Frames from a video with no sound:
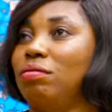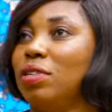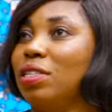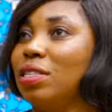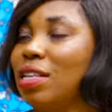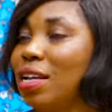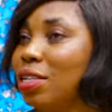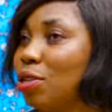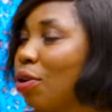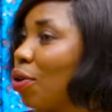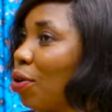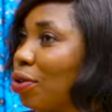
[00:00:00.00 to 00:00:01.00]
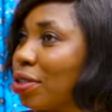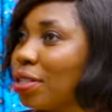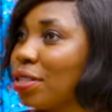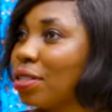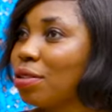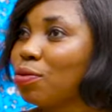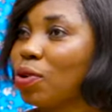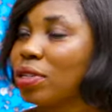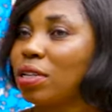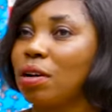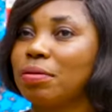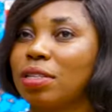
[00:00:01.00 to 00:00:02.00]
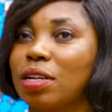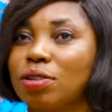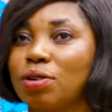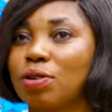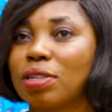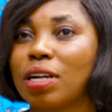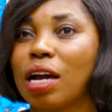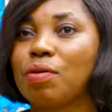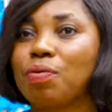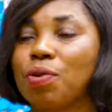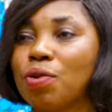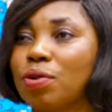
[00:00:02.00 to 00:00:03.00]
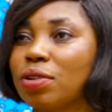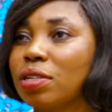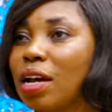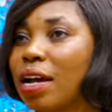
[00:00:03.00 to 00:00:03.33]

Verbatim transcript: status, WhatsApp status. I post.